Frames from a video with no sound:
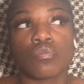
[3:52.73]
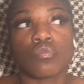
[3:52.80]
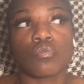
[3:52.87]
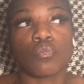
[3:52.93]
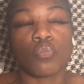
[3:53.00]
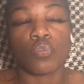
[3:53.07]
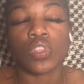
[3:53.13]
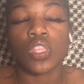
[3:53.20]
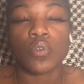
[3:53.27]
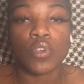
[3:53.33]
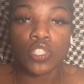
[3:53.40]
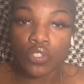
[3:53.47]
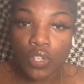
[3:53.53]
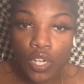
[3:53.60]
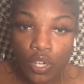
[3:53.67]
really want
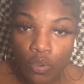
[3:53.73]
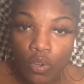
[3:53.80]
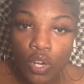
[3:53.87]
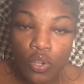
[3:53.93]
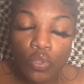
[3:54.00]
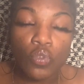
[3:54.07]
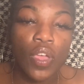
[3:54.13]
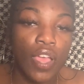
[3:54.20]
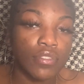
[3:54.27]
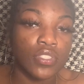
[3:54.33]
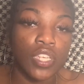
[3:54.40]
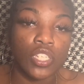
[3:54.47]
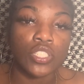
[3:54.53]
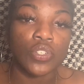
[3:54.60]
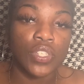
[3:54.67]
your hair to grow, you have to
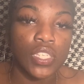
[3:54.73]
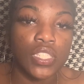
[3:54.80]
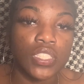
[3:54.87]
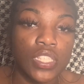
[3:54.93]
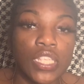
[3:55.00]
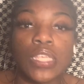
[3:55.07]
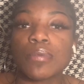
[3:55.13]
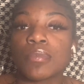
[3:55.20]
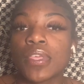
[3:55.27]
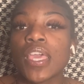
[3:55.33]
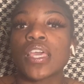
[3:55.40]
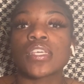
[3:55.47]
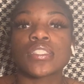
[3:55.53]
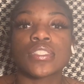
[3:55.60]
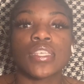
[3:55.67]
get your ends clipped.
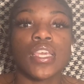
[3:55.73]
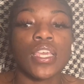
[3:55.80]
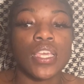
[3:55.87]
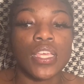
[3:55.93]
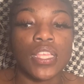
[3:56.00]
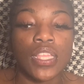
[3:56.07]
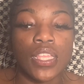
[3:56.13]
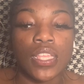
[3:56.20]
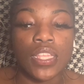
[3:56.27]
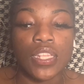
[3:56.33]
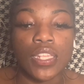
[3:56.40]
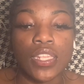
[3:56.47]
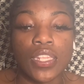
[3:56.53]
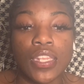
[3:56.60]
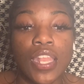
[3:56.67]
Yes.
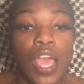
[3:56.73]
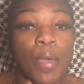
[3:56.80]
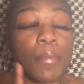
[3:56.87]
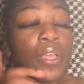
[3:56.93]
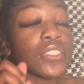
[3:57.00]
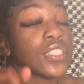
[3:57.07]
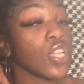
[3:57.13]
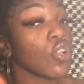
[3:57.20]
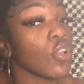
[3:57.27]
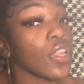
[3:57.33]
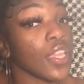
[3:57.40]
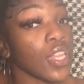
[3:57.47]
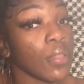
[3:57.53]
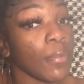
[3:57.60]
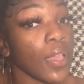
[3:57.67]
Now, I'm not saying go to
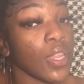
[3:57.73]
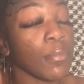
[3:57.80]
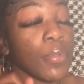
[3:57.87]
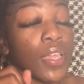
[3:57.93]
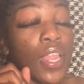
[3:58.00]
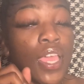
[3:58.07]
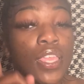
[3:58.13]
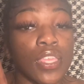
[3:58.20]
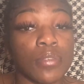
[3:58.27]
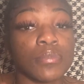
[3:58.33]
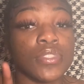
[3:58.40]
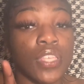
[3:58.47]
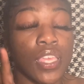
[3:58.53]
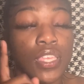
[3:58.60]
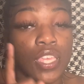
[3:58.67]
anybody, but I am
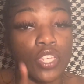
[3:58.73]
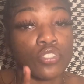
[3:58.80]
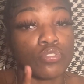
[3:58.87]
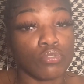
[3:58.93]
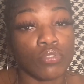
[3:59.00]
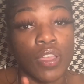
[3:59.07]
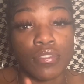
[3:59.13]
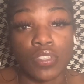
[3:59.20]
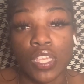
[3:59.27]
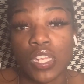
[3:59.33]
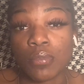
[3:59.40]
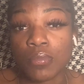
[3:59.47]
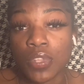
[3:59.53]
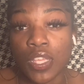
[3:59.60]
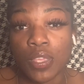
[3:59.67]
saying yes, you do have to get
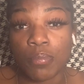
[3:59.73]
them clipped,